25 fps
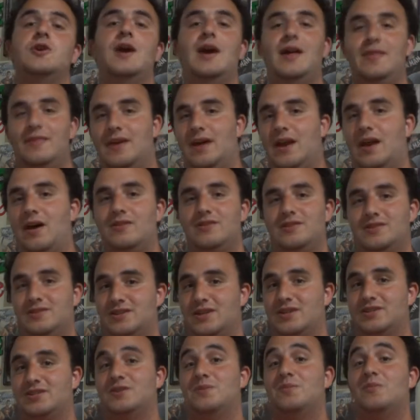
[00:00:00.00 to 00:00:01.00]
and then I'll
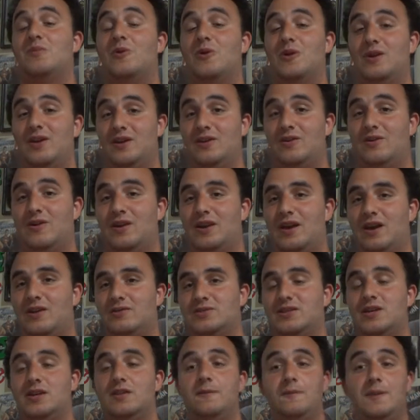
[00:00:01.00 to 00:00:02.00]
discuss it more here on
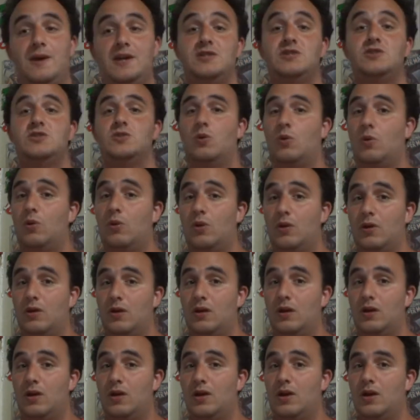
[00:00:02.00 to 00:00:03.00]
Outside the Pages.
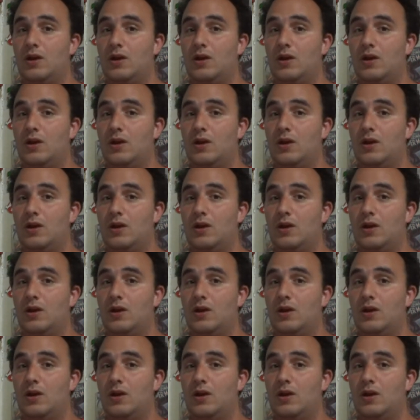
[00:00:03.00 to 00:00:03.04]
Or